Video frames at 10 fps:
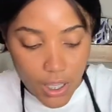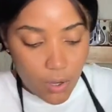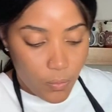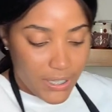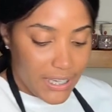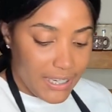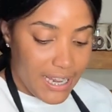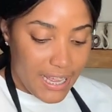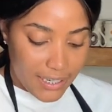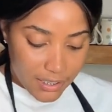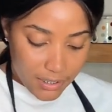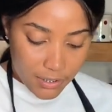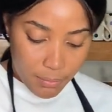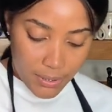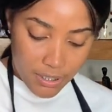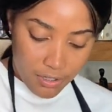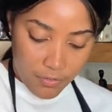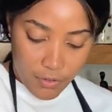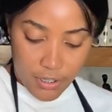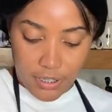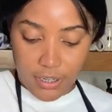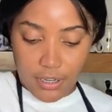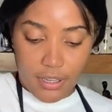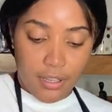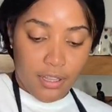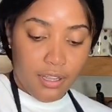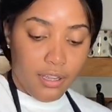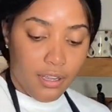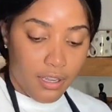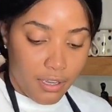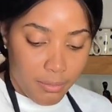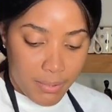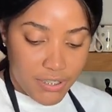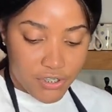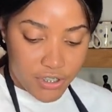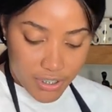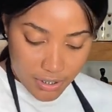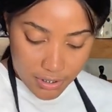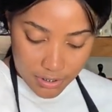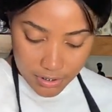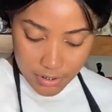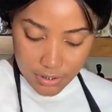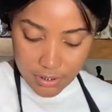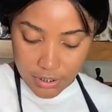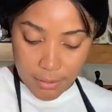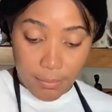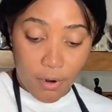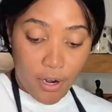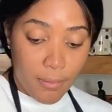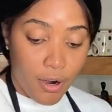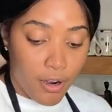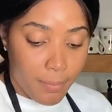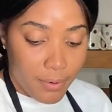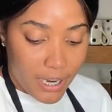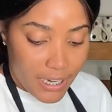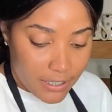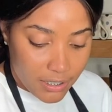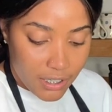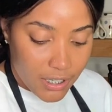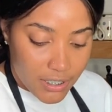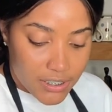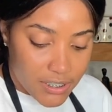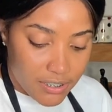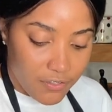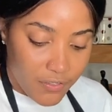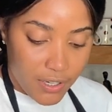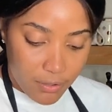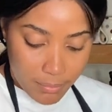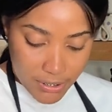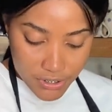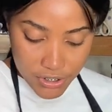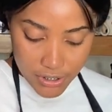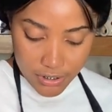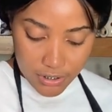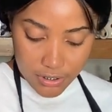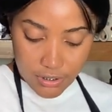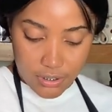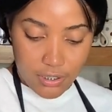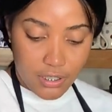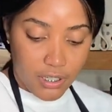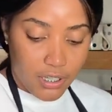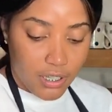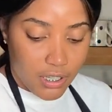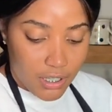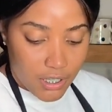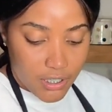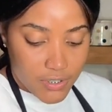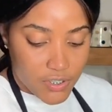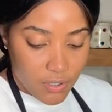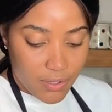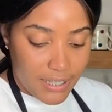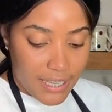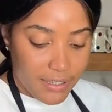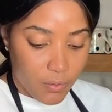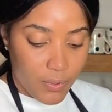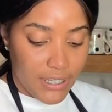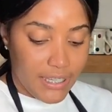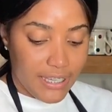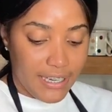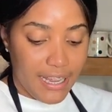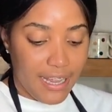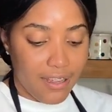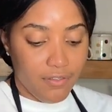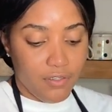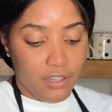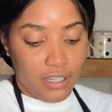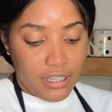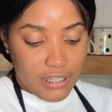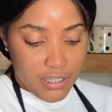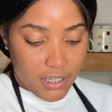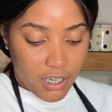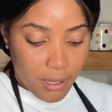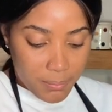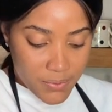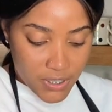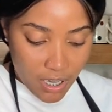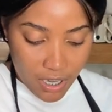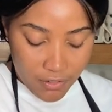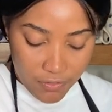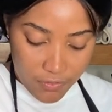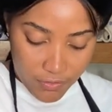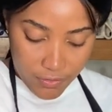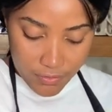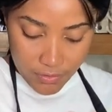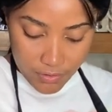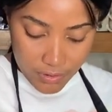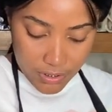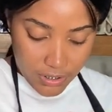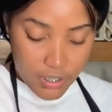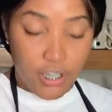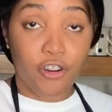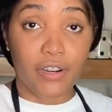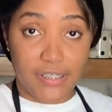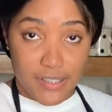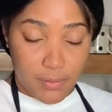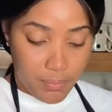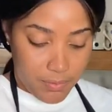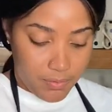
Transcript: We can add a little bit of our mixture or brine to the flour mixture so that we can have clumps of crisp.